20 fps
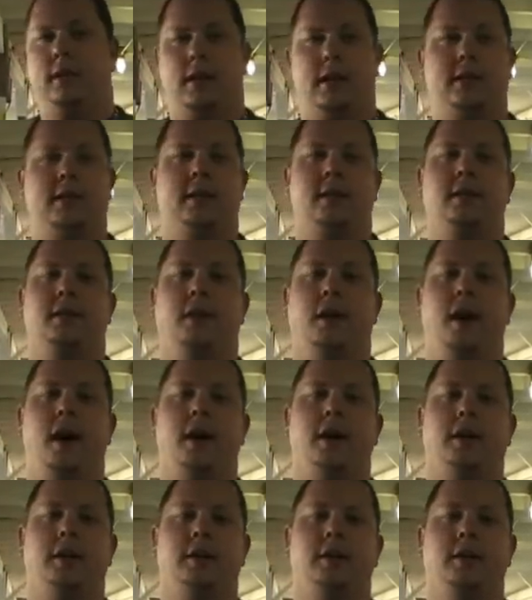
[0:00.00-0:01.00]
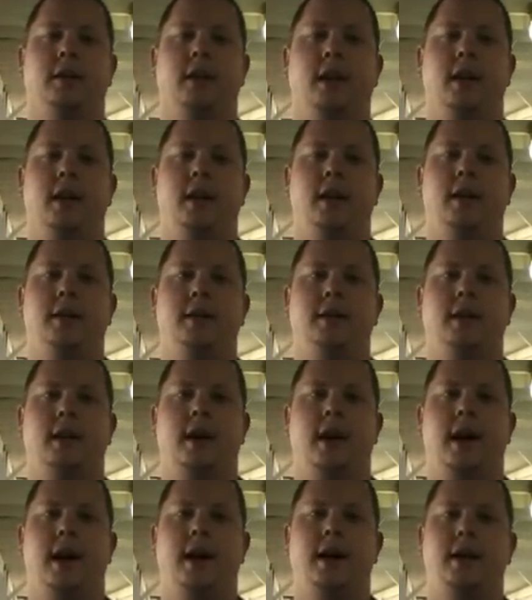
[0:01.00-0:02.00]
it's a Glock. And
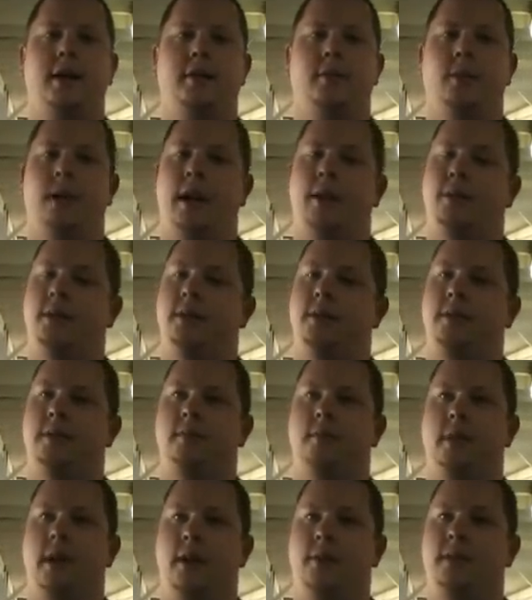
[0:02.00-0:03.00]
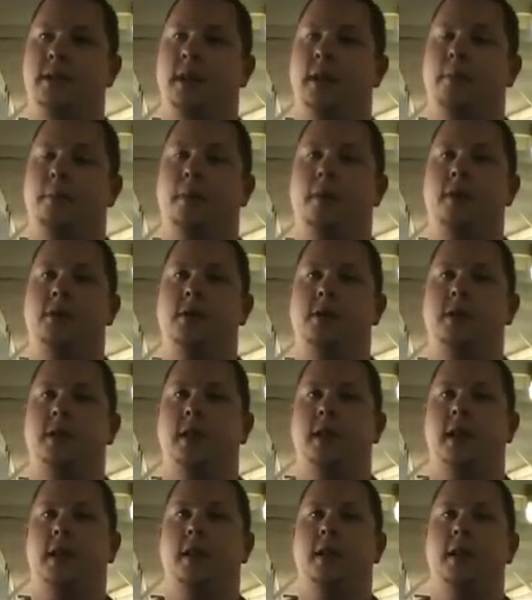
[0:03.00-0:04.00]
I when I was when I was going to purchase
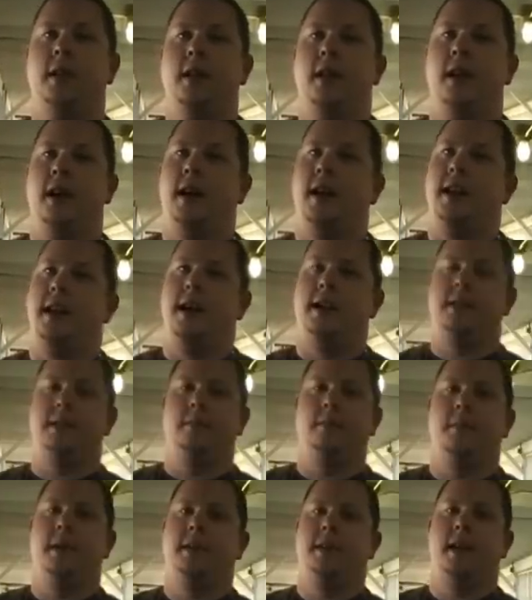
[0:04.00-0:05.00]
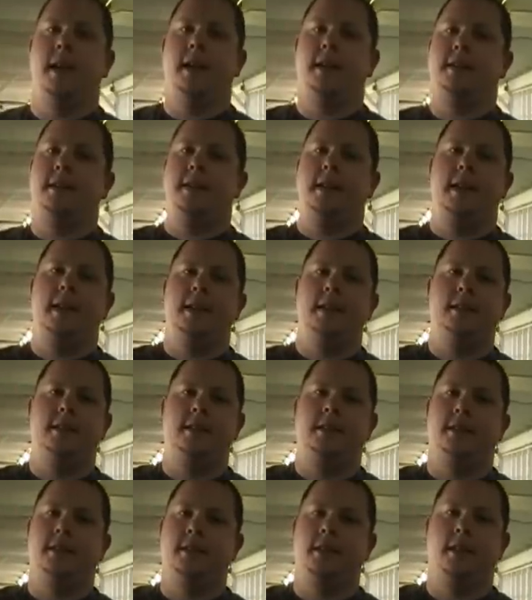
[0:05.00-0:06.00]
it, I had asked them about the
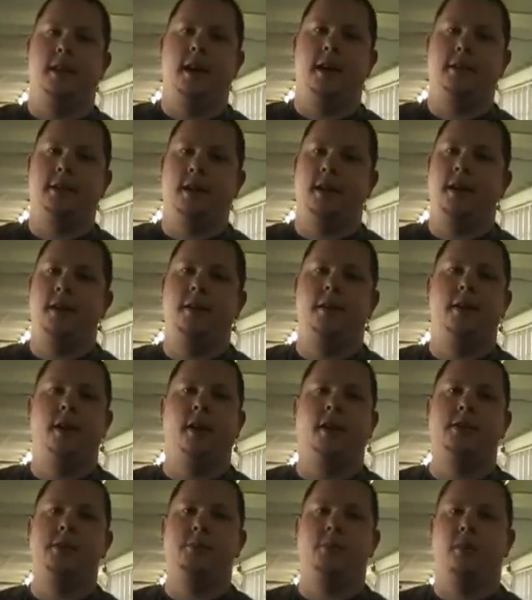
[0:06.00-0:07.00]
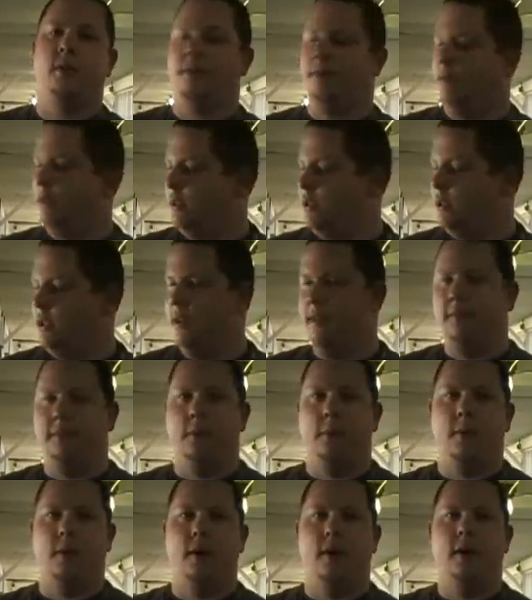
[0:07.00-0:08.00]
XDs because the Glock's hundred dollars more for the Gen
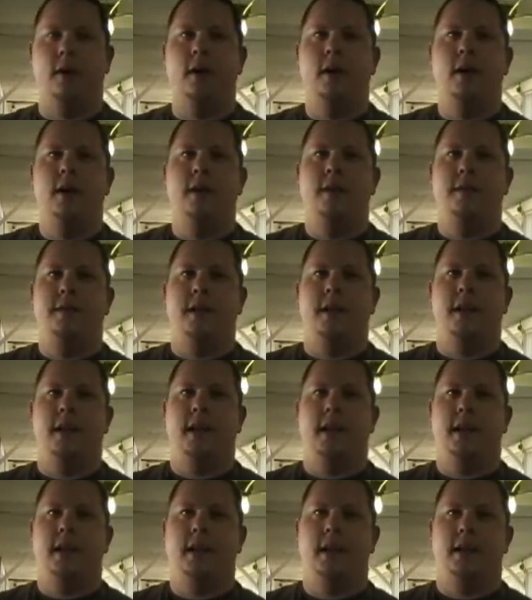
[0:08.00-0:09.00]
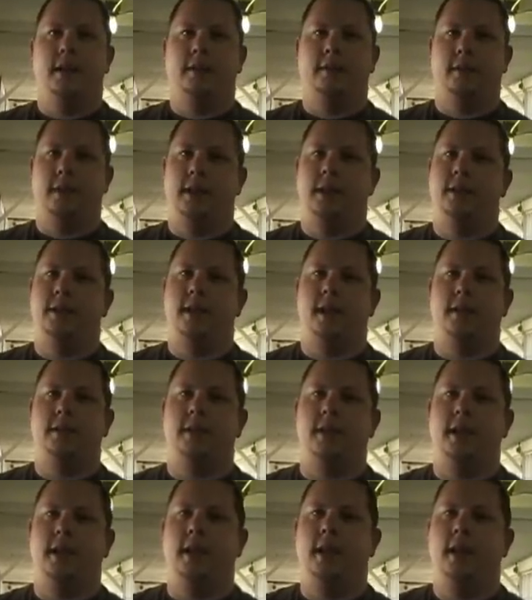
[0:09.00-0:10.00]
4 than a uh, 3-inch
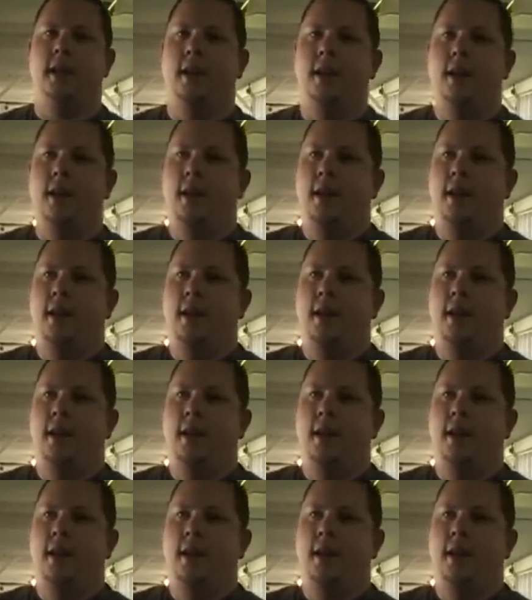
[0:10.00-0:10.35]
XD.